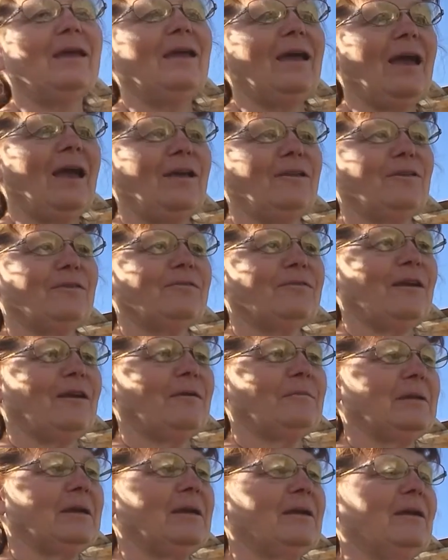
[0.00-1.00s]
and your
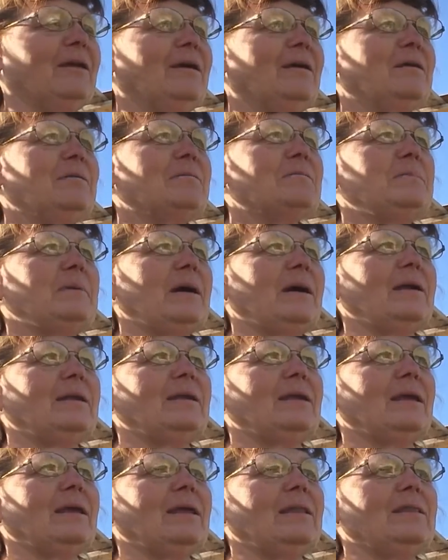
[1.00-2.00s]
family. But
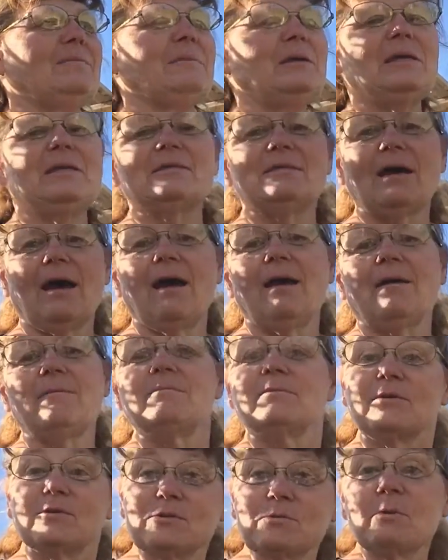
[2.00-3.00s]
in the
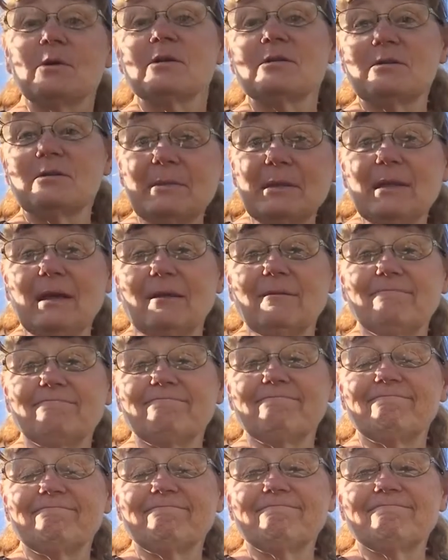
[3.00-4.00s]
meantime, there's work to be done.
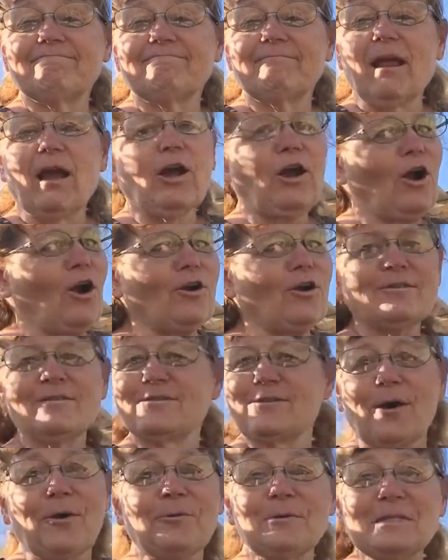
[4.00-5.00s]

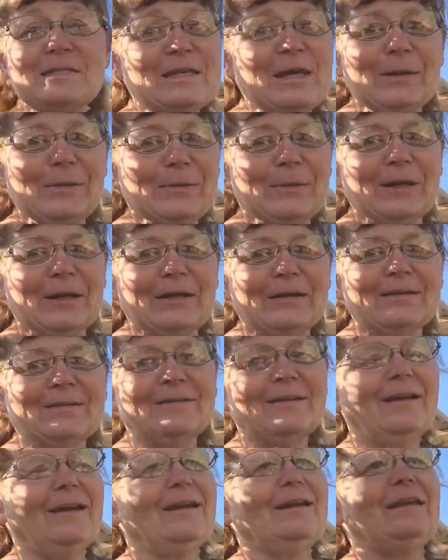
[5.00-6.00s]
Gardens always take work.
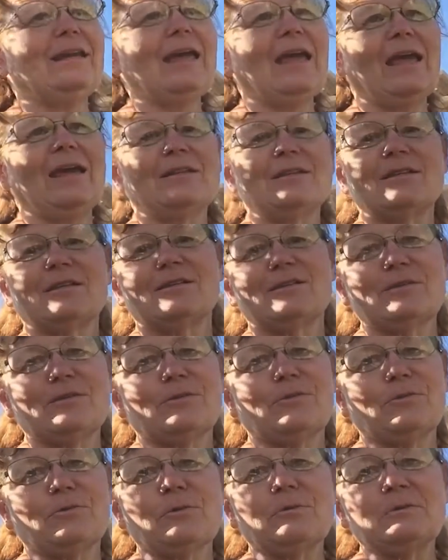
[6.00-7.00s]
You can't just
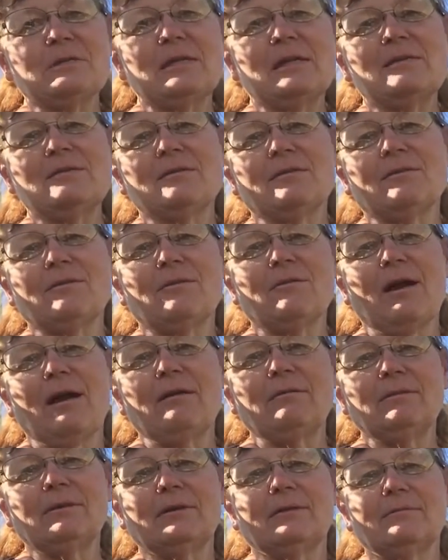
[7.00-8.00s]
throw seeds on the
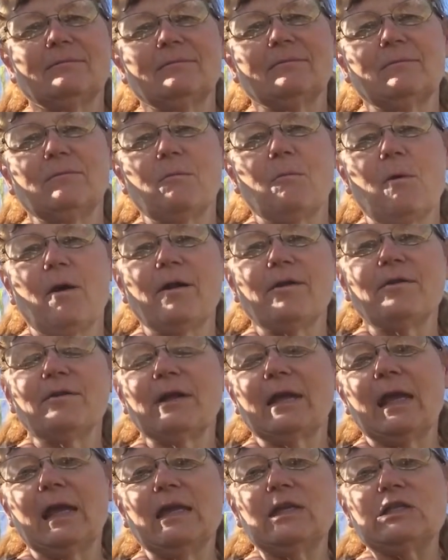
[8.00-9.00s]
ground and water
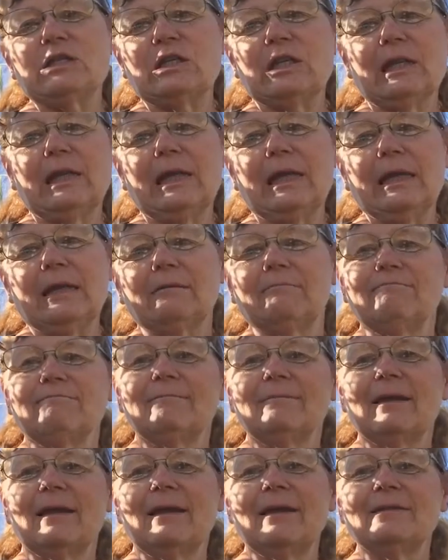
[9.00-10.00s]
it occasionally and
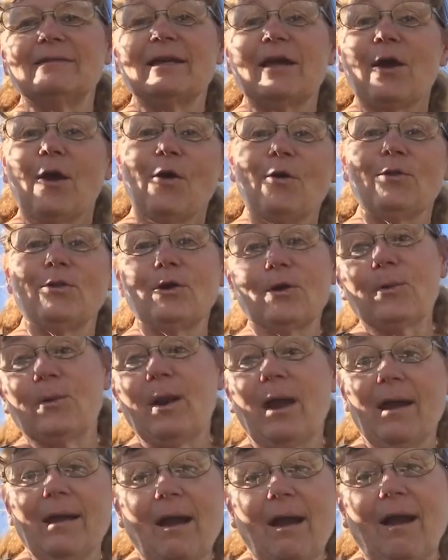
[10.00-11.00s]
say, oh, look
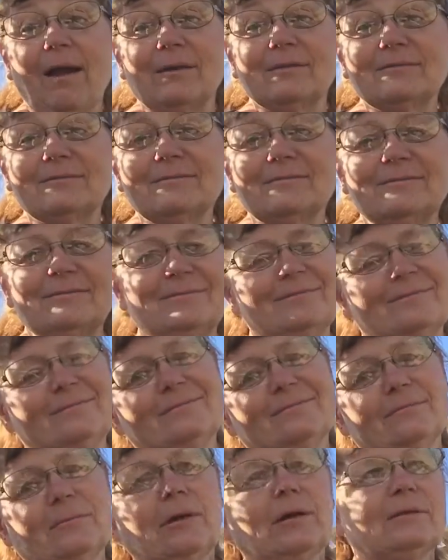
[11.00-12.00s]
what I got.
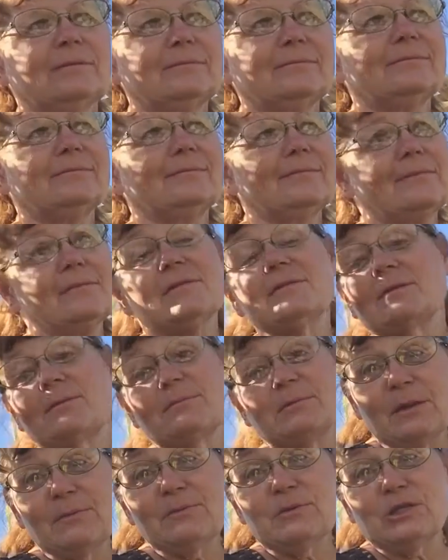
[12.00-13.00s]
Well,
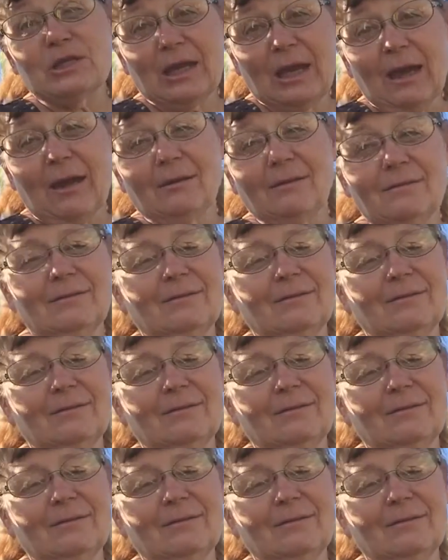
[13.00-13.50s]
sometimes you can.